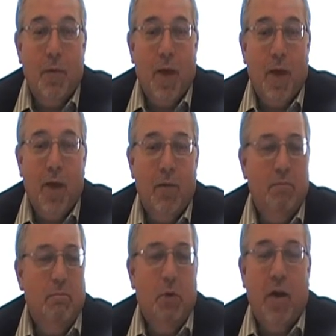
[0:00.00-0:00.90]
they
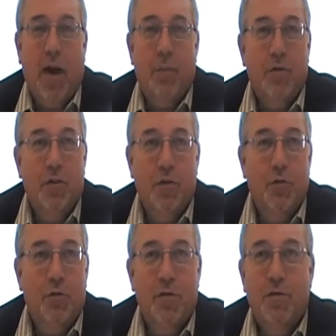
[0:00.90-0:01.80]
perhaps
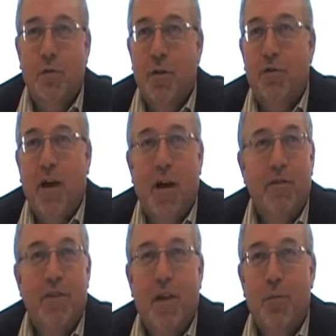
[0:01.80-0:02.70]
use only
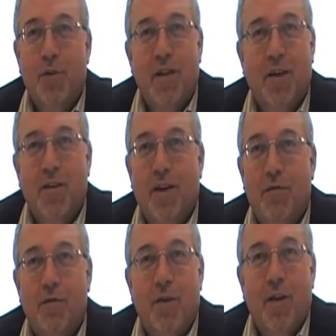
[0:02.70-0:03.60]
5 to 10%
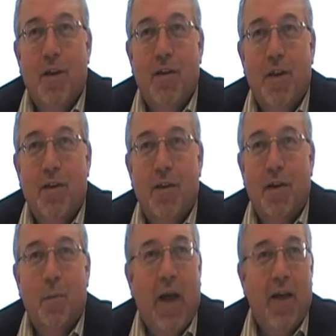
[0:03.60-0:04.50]
of the
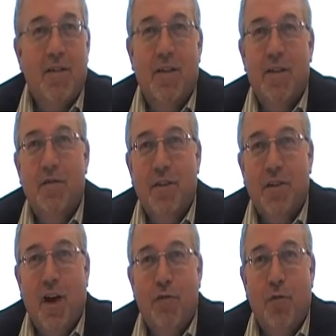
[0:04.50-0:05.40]
capacity of the
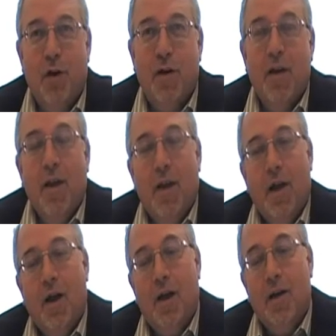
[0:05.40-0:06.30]
software
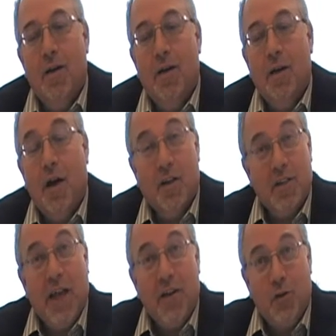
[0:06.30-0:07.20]
on a
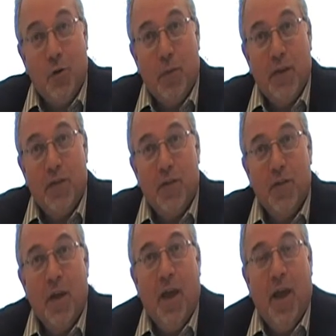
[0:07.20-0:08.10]
standalone basis,